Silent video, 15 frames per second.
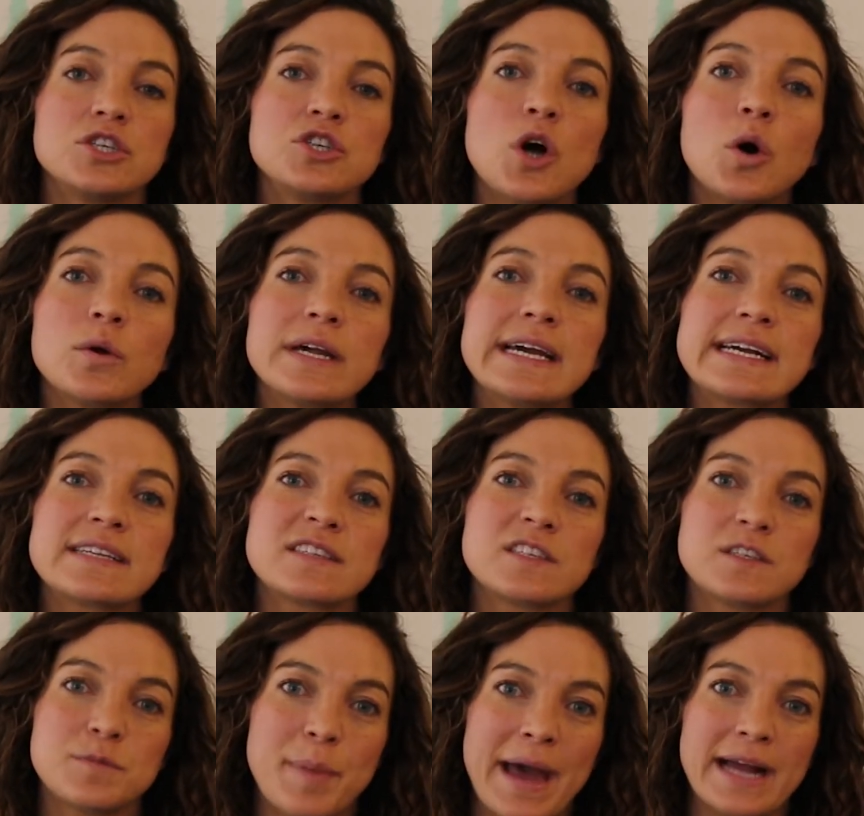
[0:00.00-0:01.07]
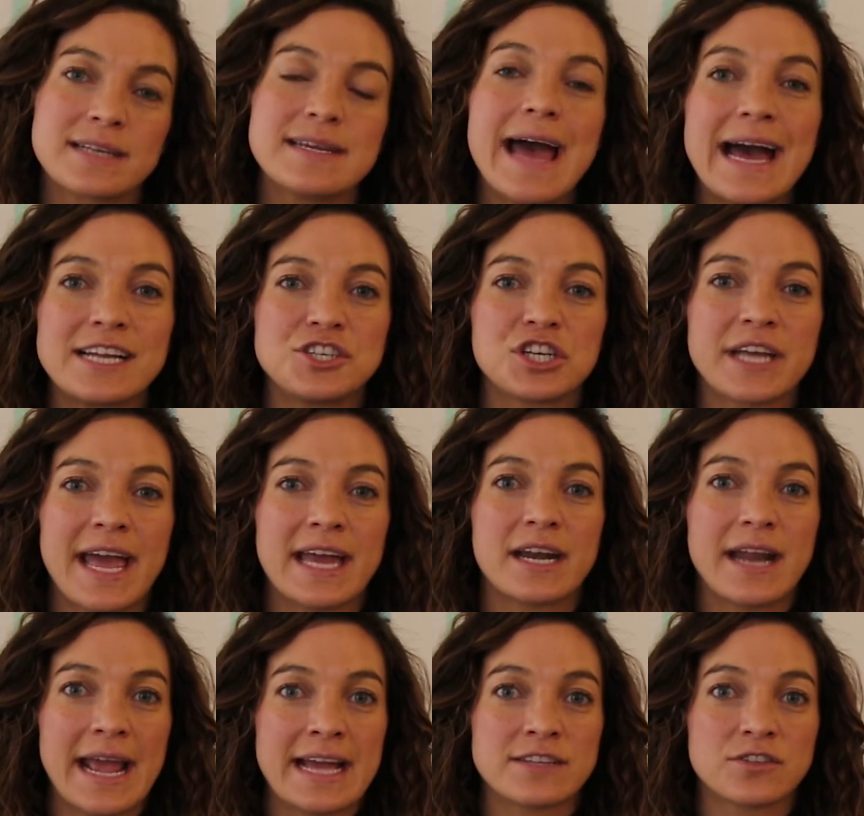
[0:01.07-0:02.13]
Don't expect
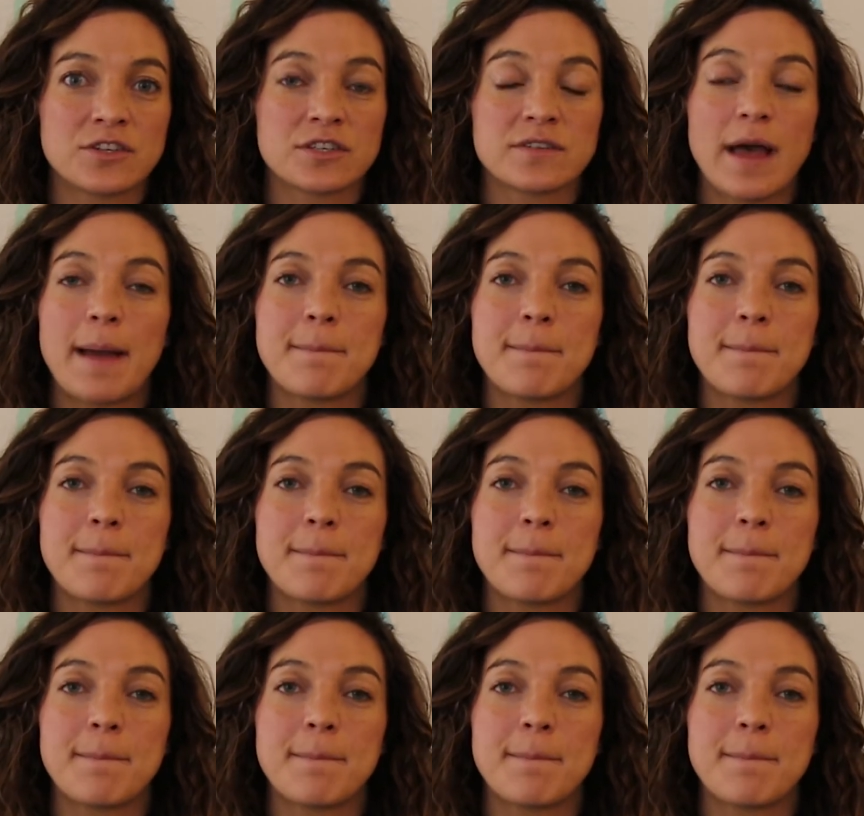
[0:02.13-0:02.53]
educated answers.